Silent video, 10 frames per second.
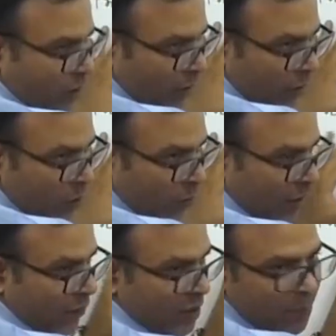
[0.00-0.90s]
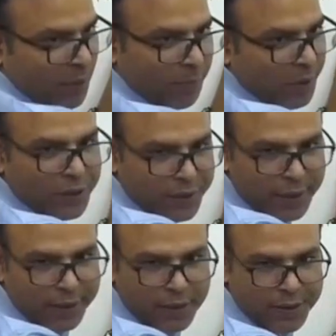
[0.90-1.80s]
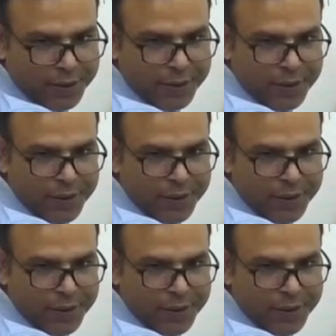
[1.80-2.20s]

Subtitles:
of sun, so they have same temperature like the sun.